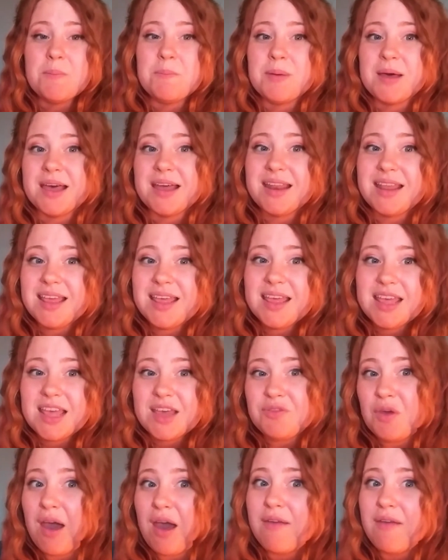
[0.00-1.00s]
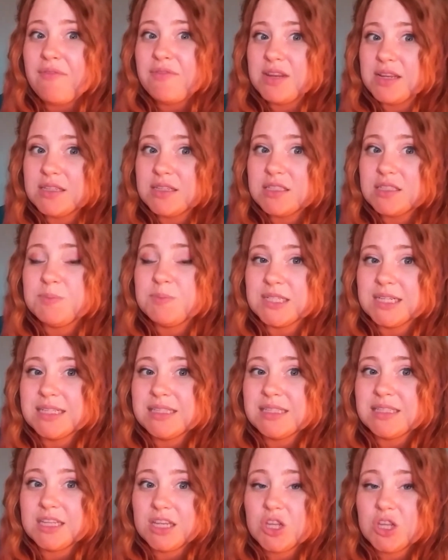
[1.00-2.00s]
but if you haven't
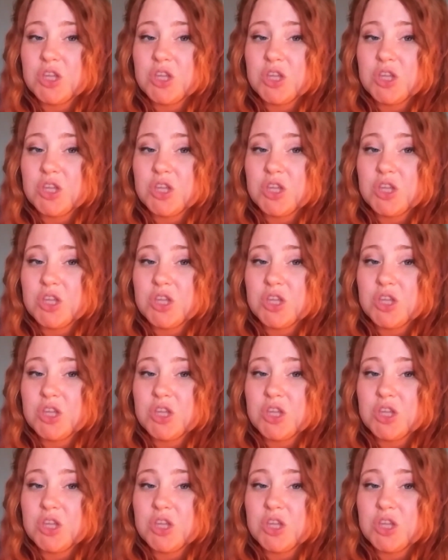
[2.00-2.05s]
experienced it,